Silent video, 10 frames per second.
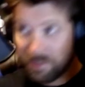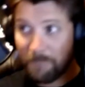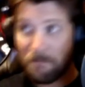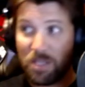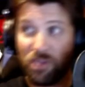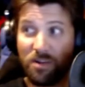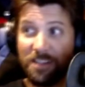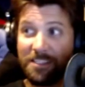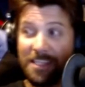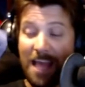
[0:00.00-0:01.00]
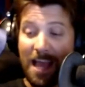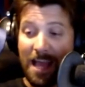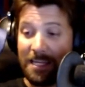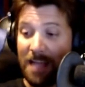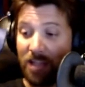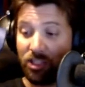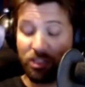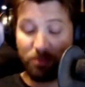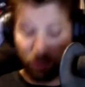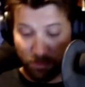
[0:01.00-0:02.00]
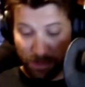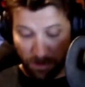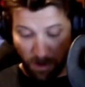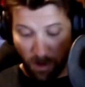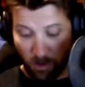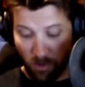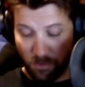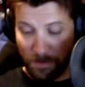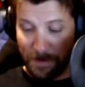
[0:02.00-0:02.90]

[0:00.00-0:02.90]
You didn't see that. I did not just spill the beer all over me.